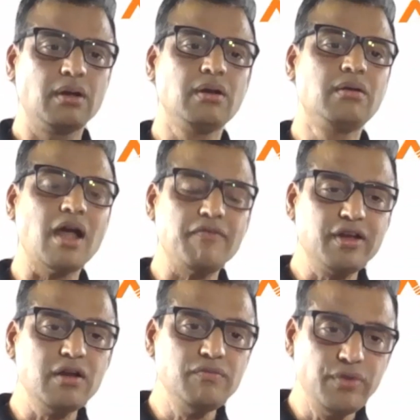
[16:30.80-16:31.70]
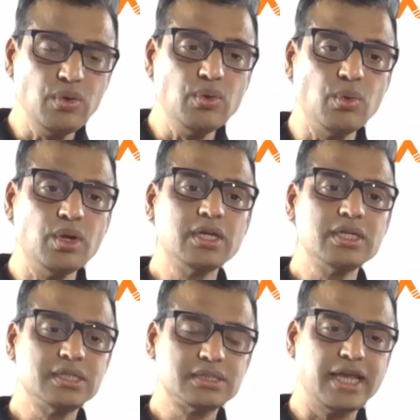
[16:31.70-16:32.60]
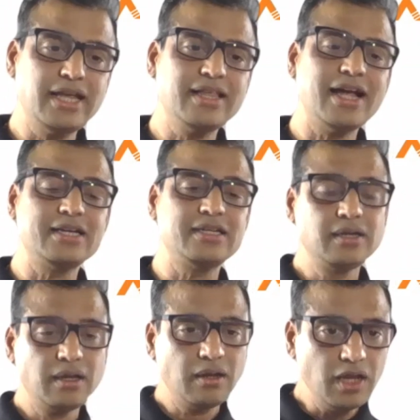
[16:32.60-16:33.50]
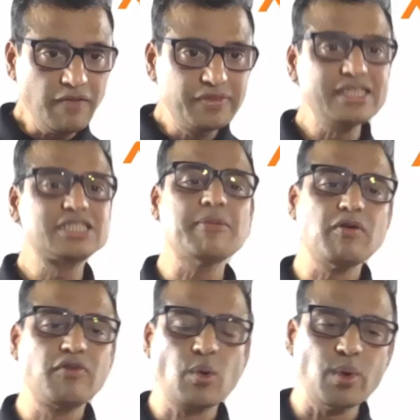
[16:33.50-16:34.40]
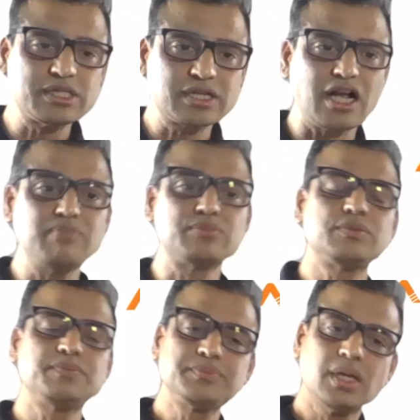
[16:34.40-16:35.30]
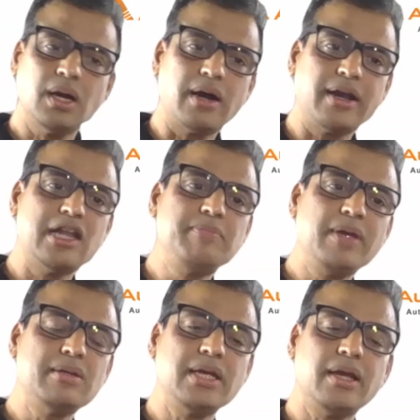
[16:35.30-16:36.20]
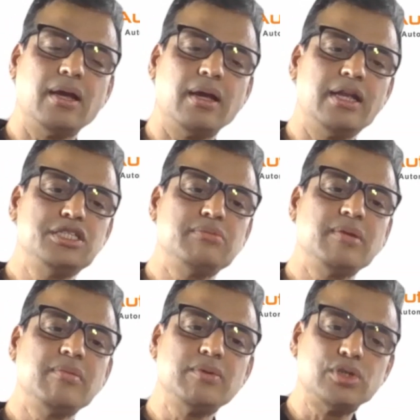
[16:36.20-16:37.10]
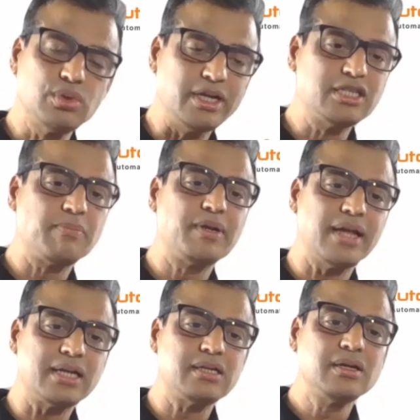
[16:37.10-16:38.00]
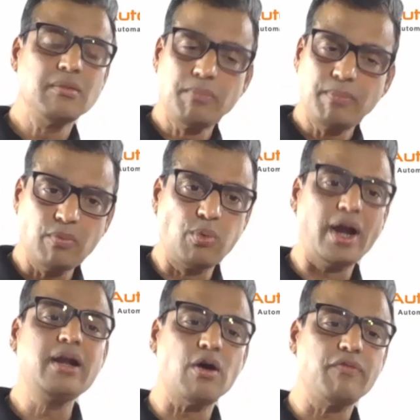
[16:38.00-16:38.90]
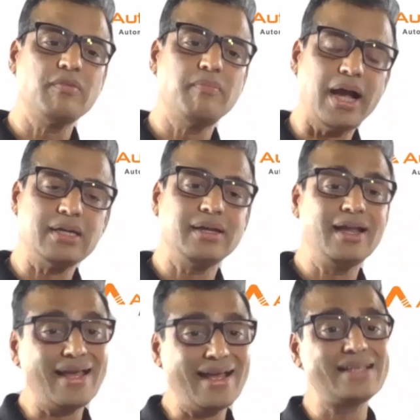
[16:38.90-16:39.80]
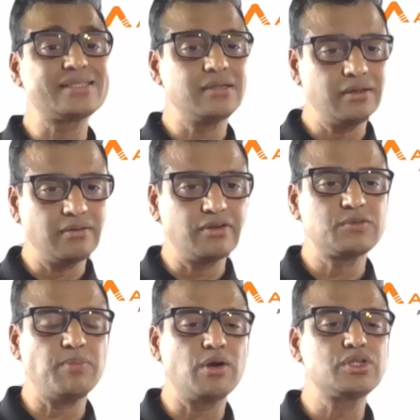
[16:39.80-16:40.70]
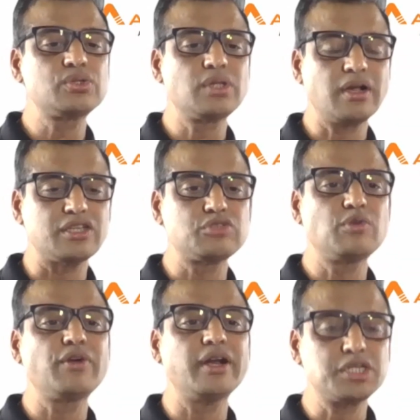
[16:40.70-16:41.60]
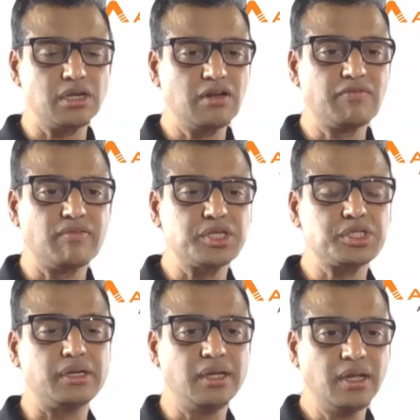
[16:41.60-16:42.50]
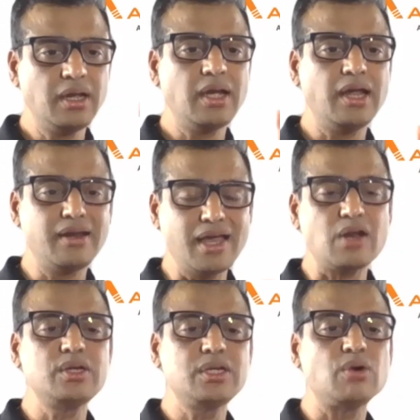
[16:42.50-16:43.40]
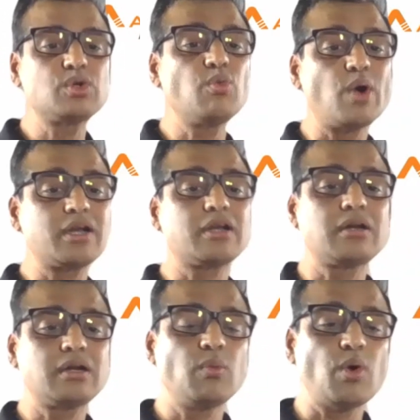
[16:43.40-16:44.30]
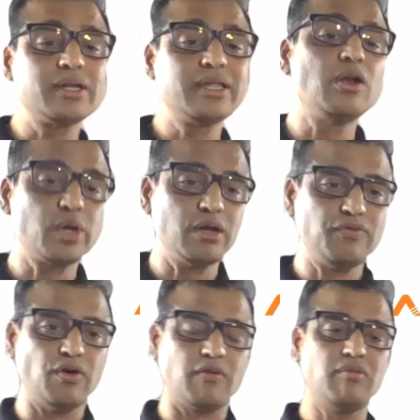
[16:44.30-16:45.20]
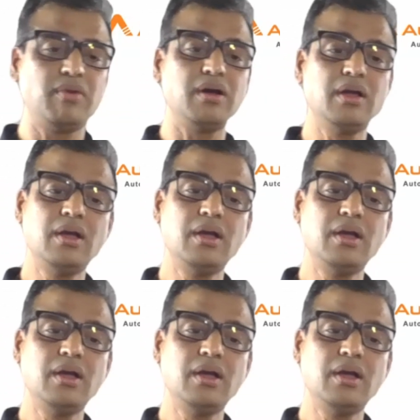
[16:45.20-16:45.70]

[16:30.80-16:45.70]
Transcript: graphical view saying that if this type of request comes, our NLP engine will be able to interpret that right off the bat and ask a response to the customer for additional information and narrow it down to what they're looking for from a